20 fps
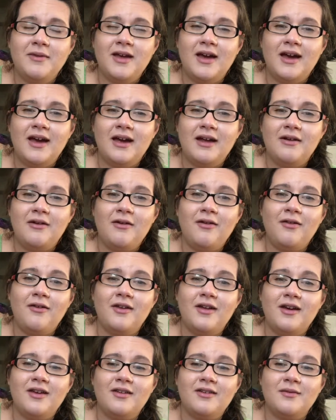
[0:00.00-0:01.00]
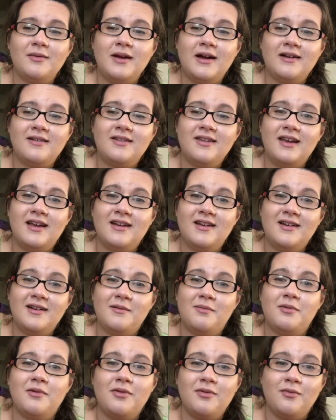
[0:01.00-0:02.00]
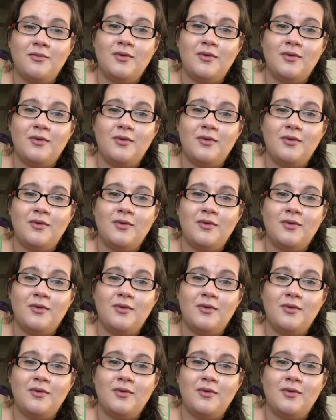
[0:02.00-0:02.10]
Dad, hold us. We actually ended up with